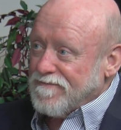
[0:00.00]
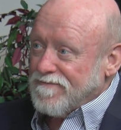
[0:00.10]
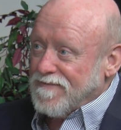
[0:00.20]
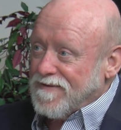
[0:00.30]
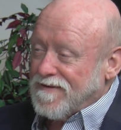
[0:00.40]

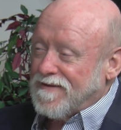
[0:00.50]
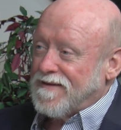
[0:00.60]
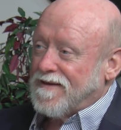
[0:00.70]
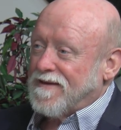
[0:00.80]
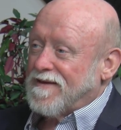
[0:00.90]
Wow.
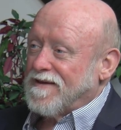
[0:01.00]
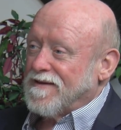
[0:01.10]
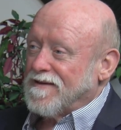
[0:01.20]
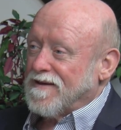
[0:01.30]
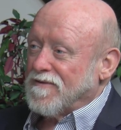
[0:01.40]

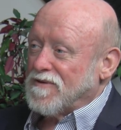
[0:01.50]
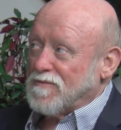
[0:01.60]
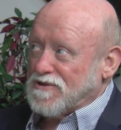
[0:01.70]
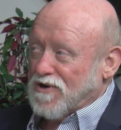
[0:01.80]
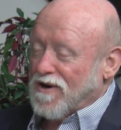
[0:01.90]
Wow. Uh, the
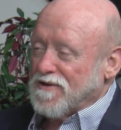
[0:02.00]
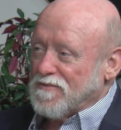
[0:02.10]
majority